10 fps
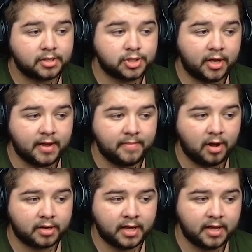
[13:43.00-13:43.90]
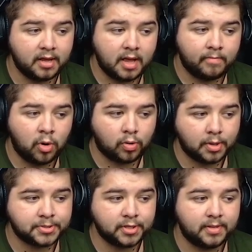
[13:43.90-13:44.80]
tighter marking more
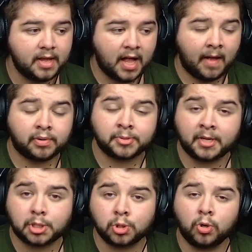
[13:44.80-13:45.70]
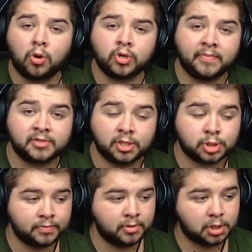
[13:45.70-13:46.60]
often, and prevent short goalkeeper
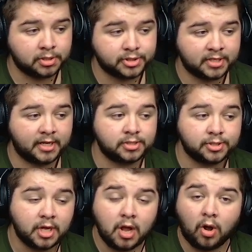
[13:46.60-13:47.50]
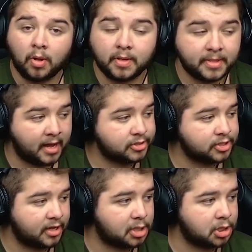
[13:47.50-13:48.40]
distribution selected on that
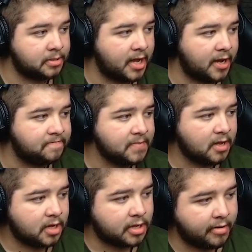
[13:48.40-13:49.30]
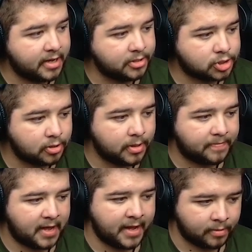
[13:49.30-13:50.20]
selection there. Going into the
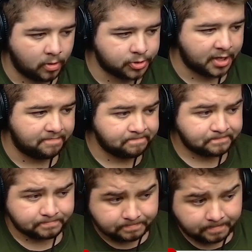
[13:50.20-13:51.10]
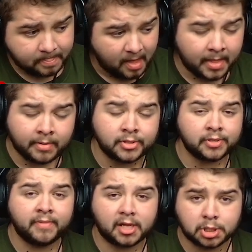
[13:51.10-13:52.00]
player roles then. There is a
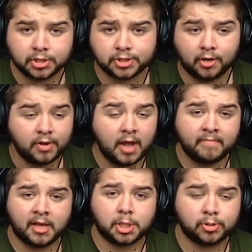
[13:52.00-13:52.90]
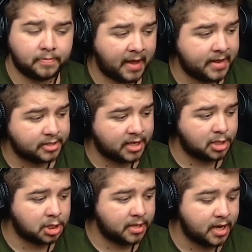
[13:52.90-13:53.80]
mixture, so make sure you're paying
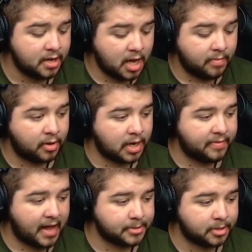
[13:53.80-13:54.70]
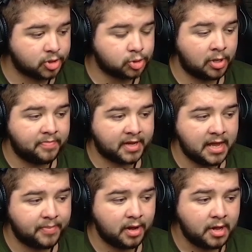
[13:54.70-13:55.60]
attention here. We're going to be having the sweeper keeper